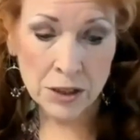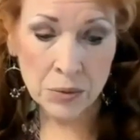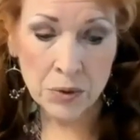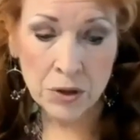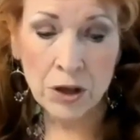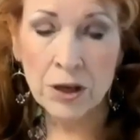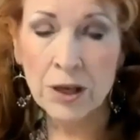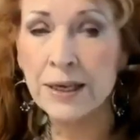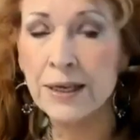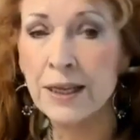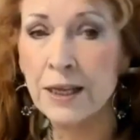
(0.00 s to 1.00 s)
so we'll look
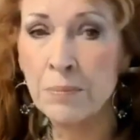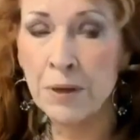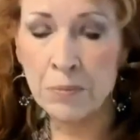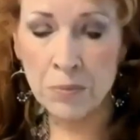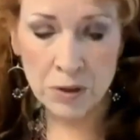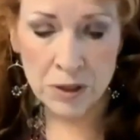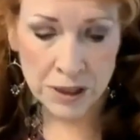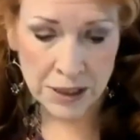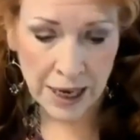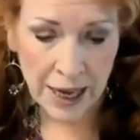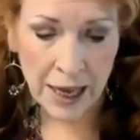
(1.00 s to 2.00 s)
at it a little bit more
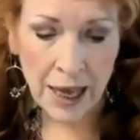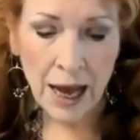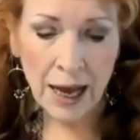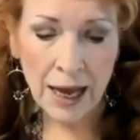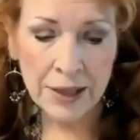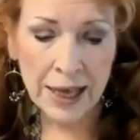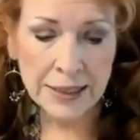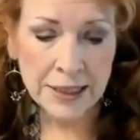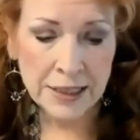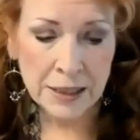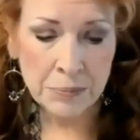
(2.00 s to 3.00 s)
today.
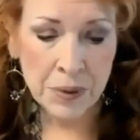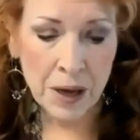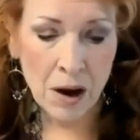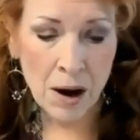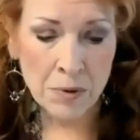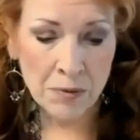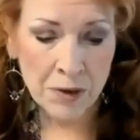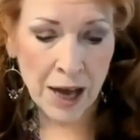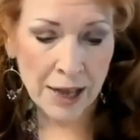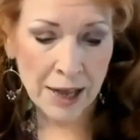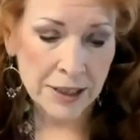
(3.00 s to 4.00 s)
That's the armor of
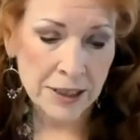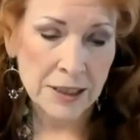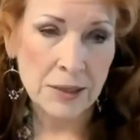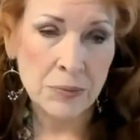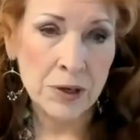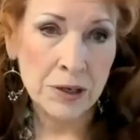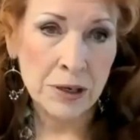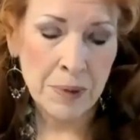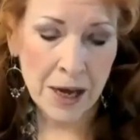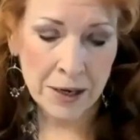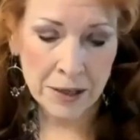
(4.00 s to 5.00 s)
God that's written
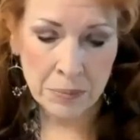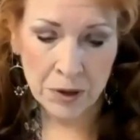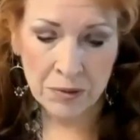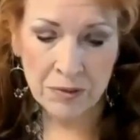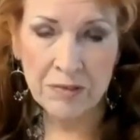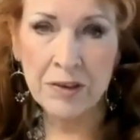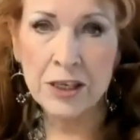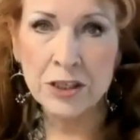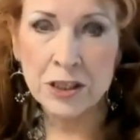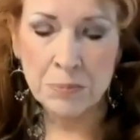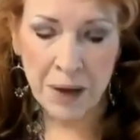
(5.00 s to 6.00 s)
about in the book of
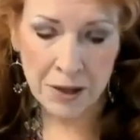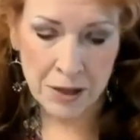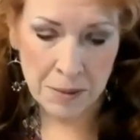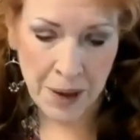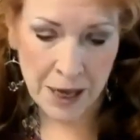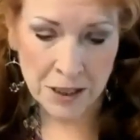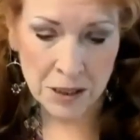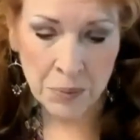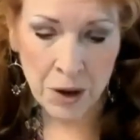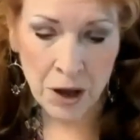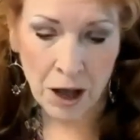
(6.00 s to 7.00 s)
Ephesians by the
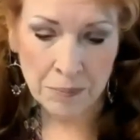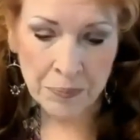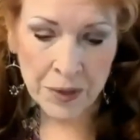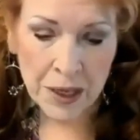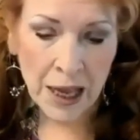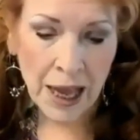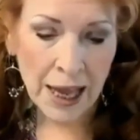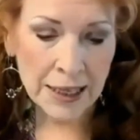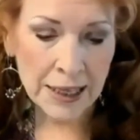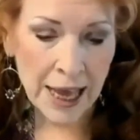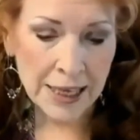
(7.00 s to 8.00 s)
Apostle Paul.
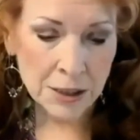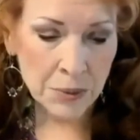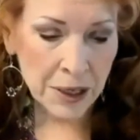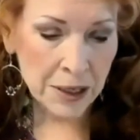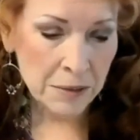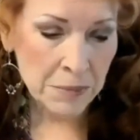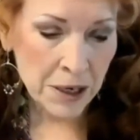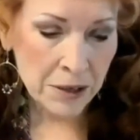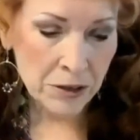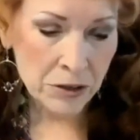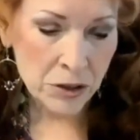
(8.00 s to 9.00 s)
And last week in the
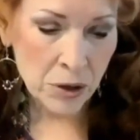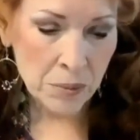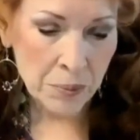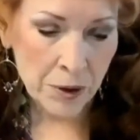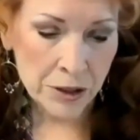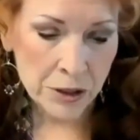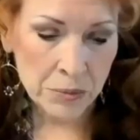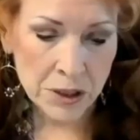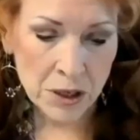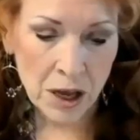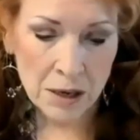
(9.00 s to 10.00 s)
middle of the Torah portion
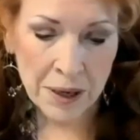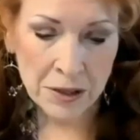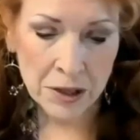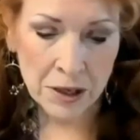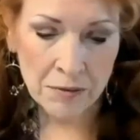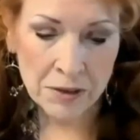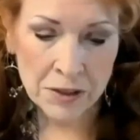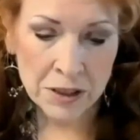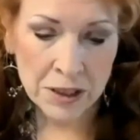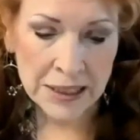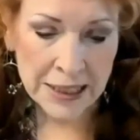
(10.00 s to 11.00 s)
was all about the
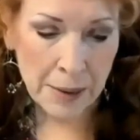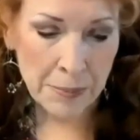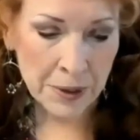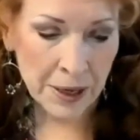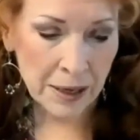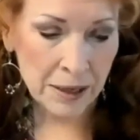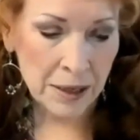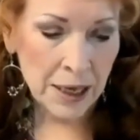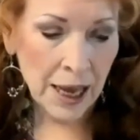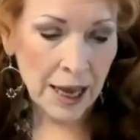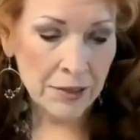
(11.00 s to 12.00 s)
coverings of the tabernacle.
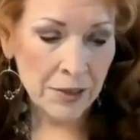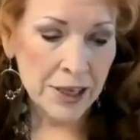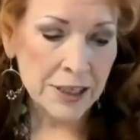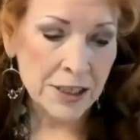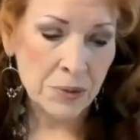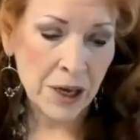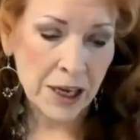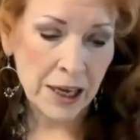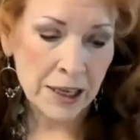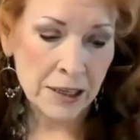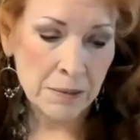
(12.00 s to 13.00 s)
This
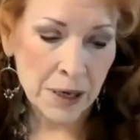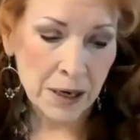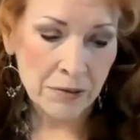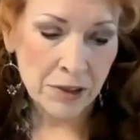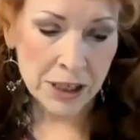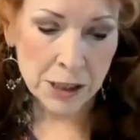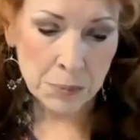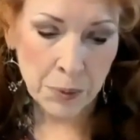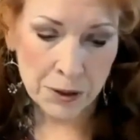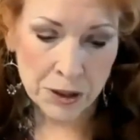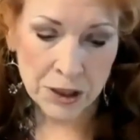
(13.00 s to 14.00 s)
week in the middle of this
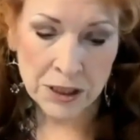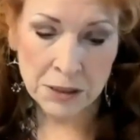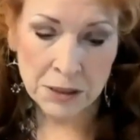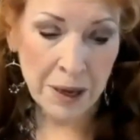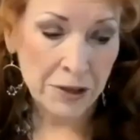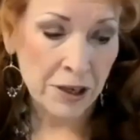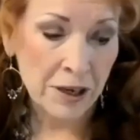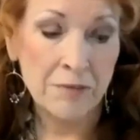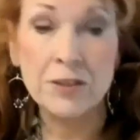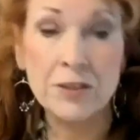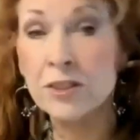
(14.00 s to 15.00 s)
portion is about the
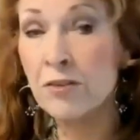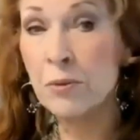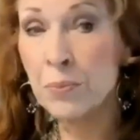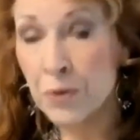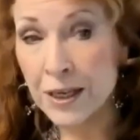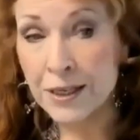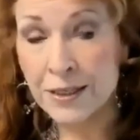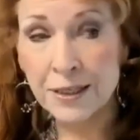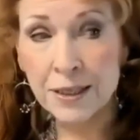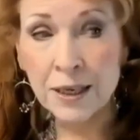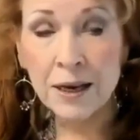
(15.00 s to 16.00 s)
coverings of the
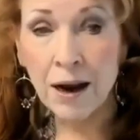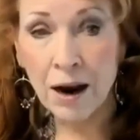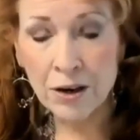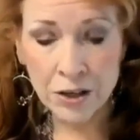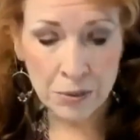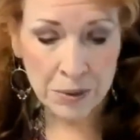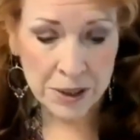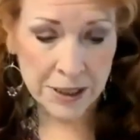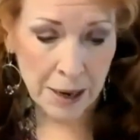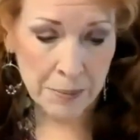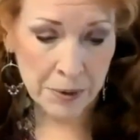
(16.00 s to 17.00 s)
priest, our human
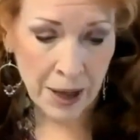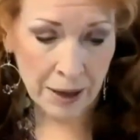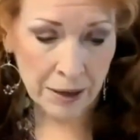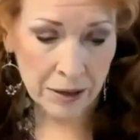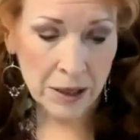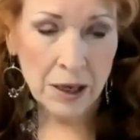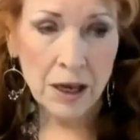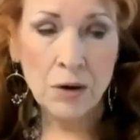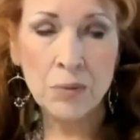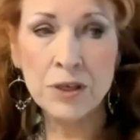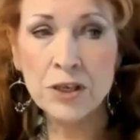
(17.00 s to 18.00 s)
tabernacle.
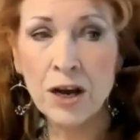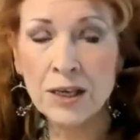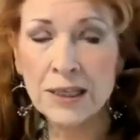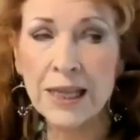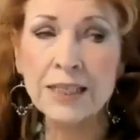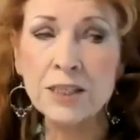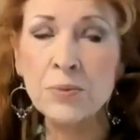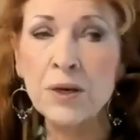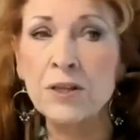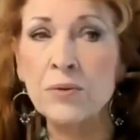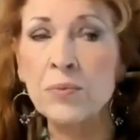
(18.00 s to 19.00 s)
We talked last
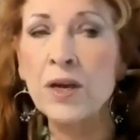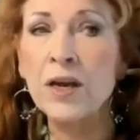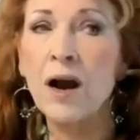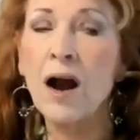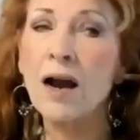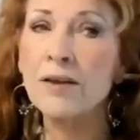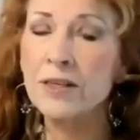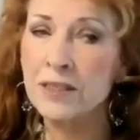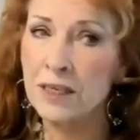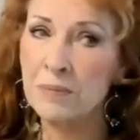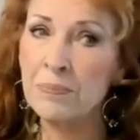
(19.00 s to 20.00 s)
week that we are
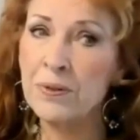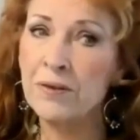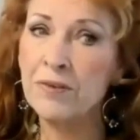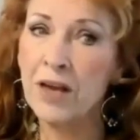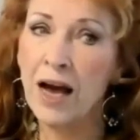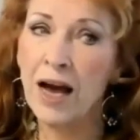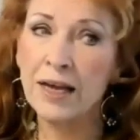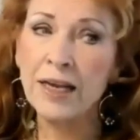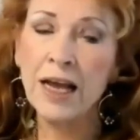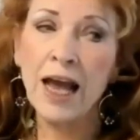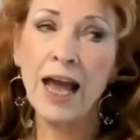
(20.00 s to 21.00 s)
the temple of
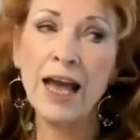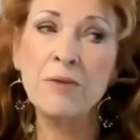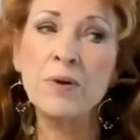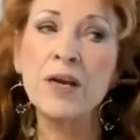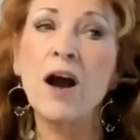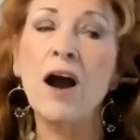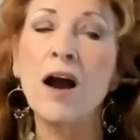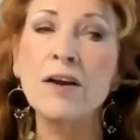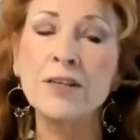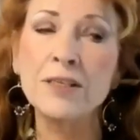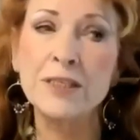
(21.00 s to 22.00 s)
God and we
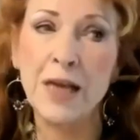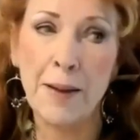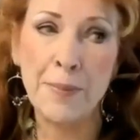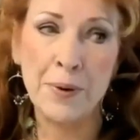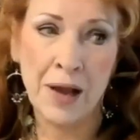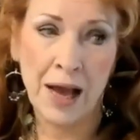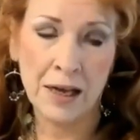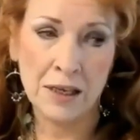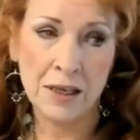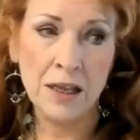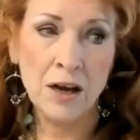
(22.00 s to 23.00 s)
are the
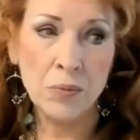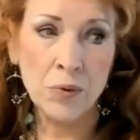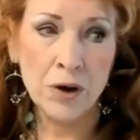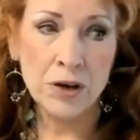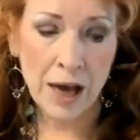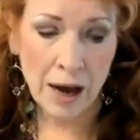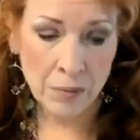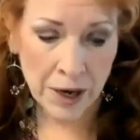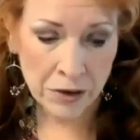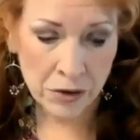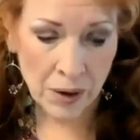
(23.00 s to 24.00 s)
tabernacle where
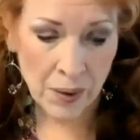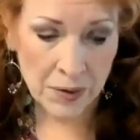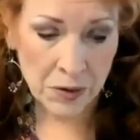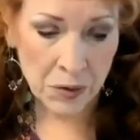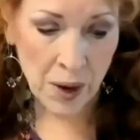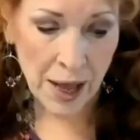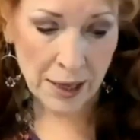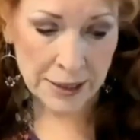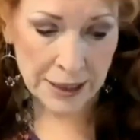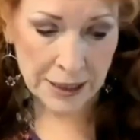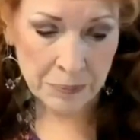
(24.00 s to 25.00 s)
Yahweh
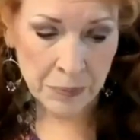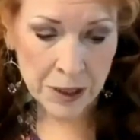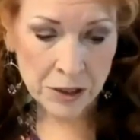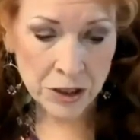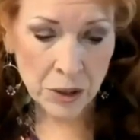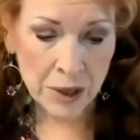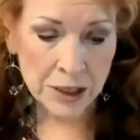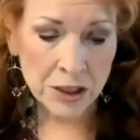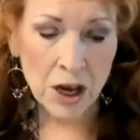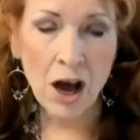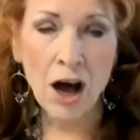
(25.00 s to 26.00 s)
dwells. So
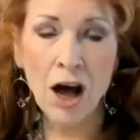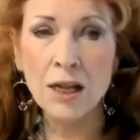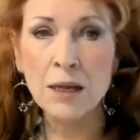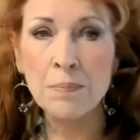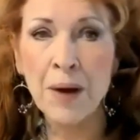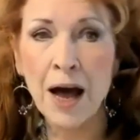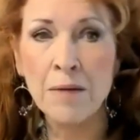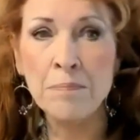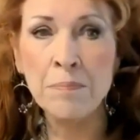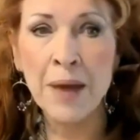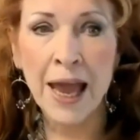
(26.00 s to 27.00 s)
it's all
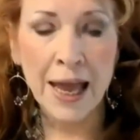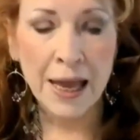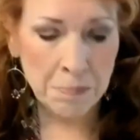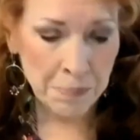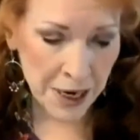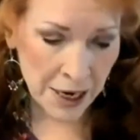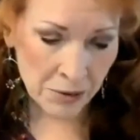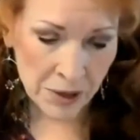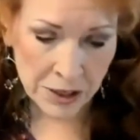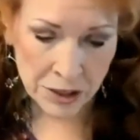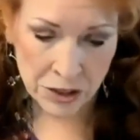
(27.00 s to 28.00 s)
about man being
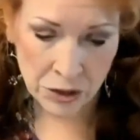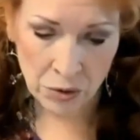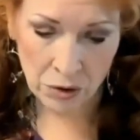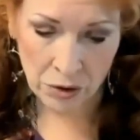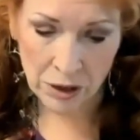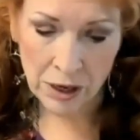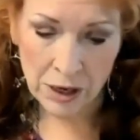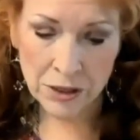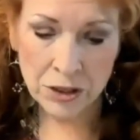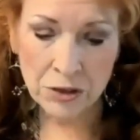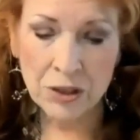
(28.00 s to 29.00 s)
restored
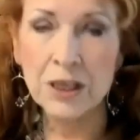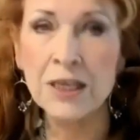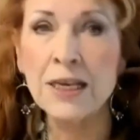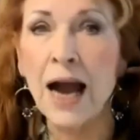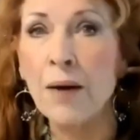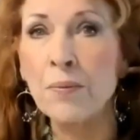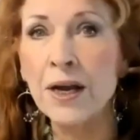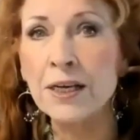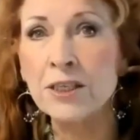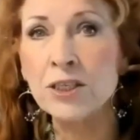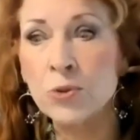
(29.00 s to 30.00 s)
so that
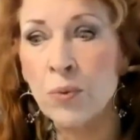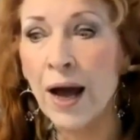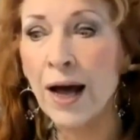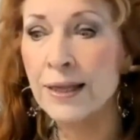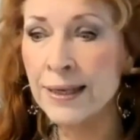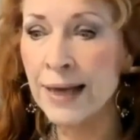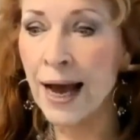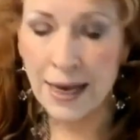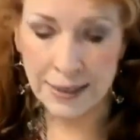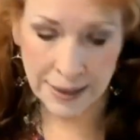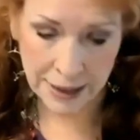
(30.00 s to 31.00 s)
Yahweh can dwell in
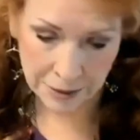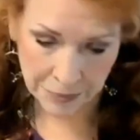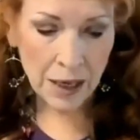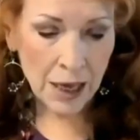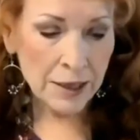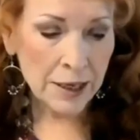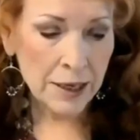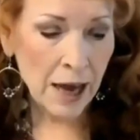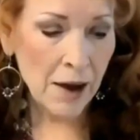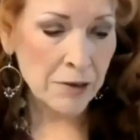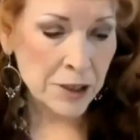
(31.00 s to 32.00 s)
us. The
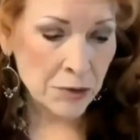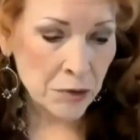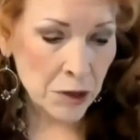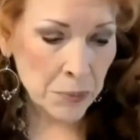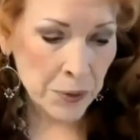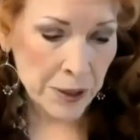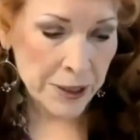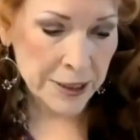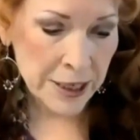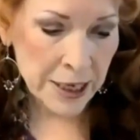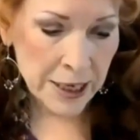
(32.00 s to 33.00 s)
coverings for the
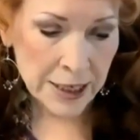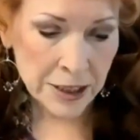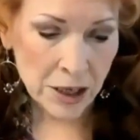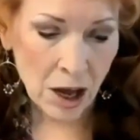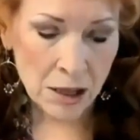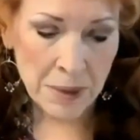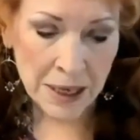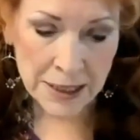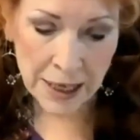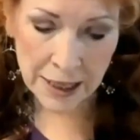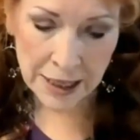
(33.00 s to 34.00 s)
priest is all
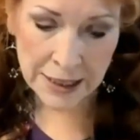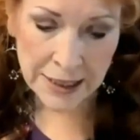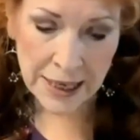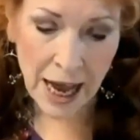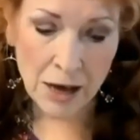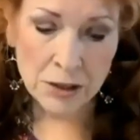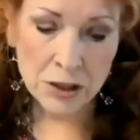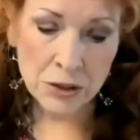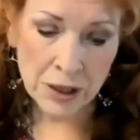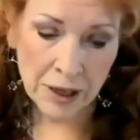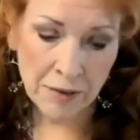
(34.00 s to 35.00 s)
about telling us how
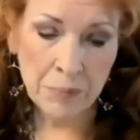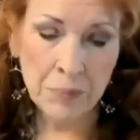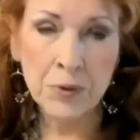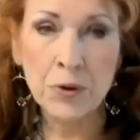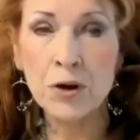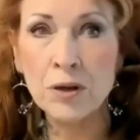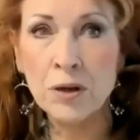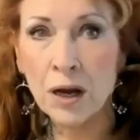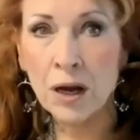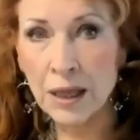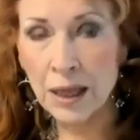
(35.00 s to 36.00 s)
to live a pure
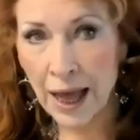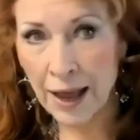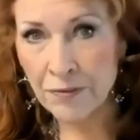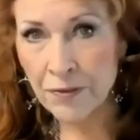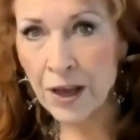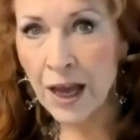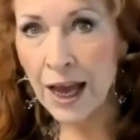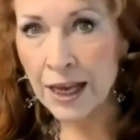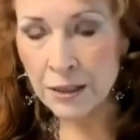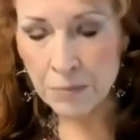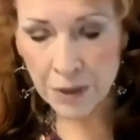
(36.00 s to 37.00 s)
life
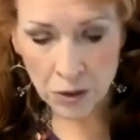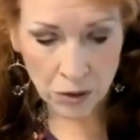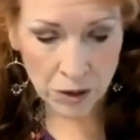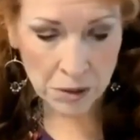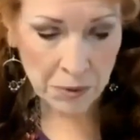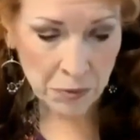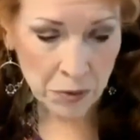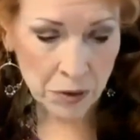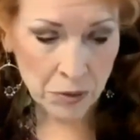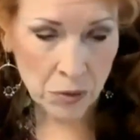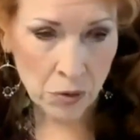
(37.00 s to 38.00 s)
and to be holy
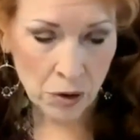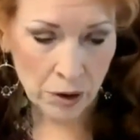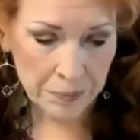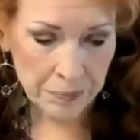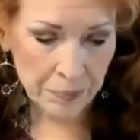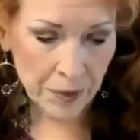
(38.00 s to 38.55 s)
before the Lord.